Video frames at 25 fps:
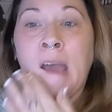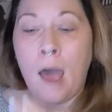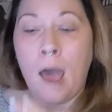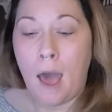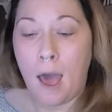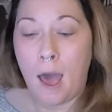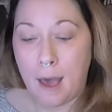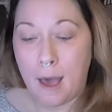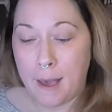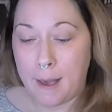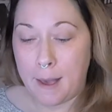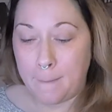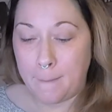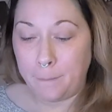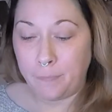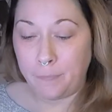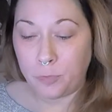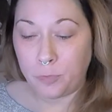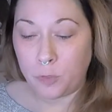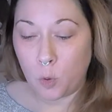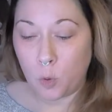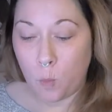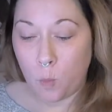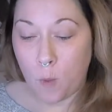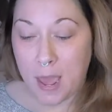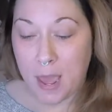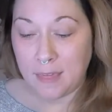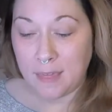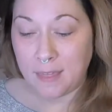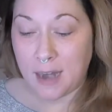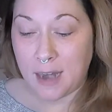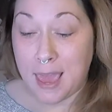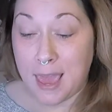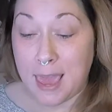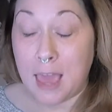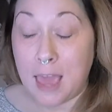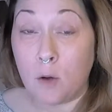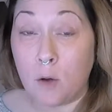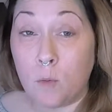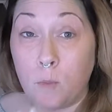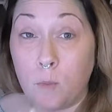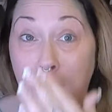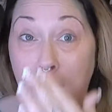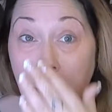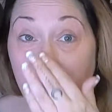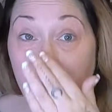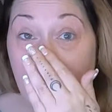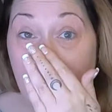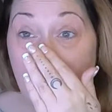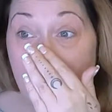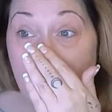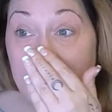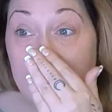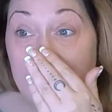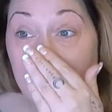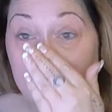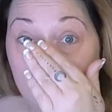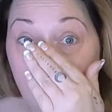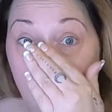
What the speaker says: The way that I get around that is